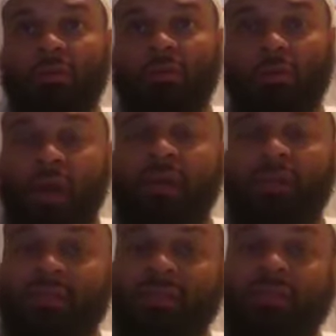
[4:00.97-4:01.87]
white,
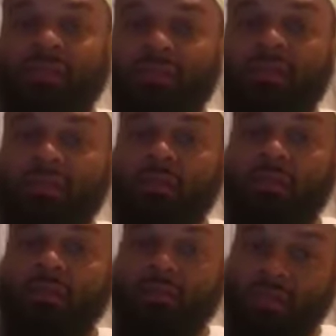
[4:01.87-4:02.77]

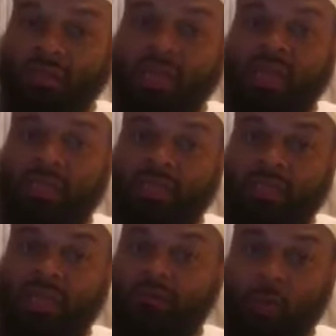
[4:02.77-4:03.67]
the state
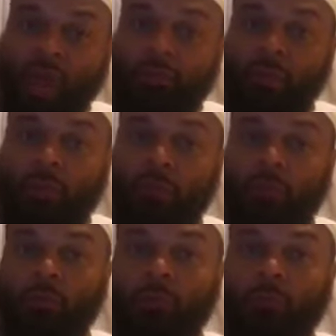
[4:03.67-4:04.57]
enslaved white people
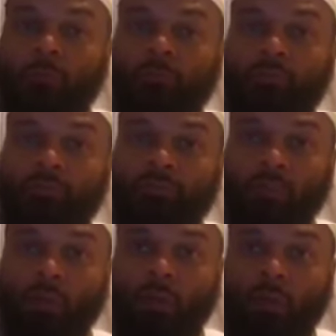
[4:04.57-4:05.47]
too,
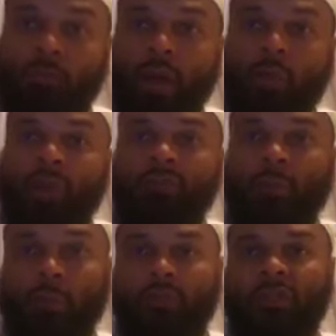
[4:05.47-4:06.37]
by way of
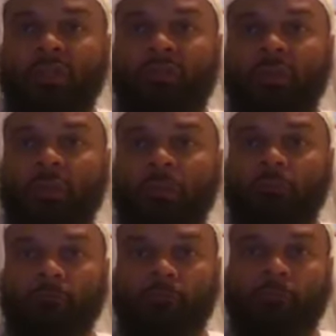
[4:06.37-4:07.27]
the birth certificate.
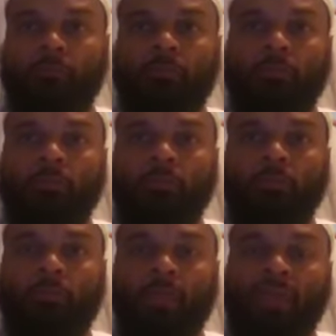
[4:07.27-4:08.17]

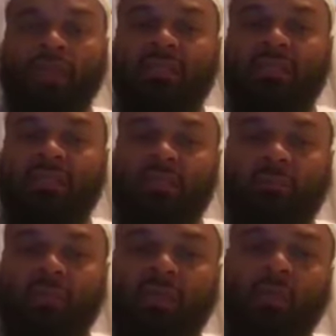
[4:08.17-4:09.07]
And this is a
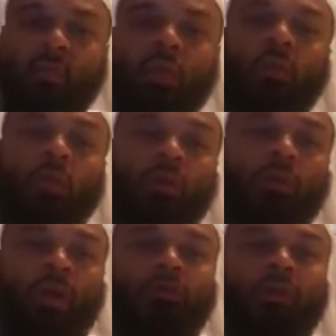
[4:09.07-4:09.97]
subject that we will
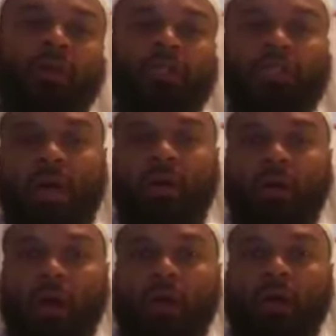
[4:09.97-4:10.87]
cover,
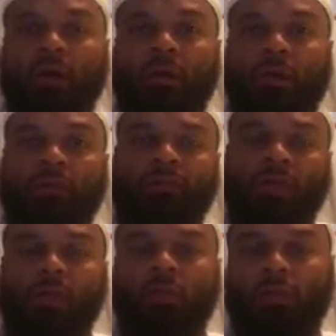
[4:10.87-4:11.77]
inshallah, in the
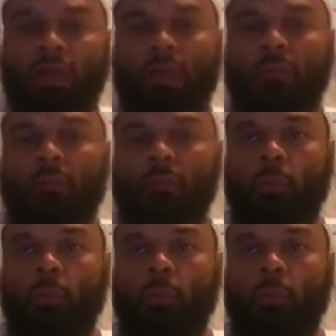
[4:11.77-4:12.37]
videos to come.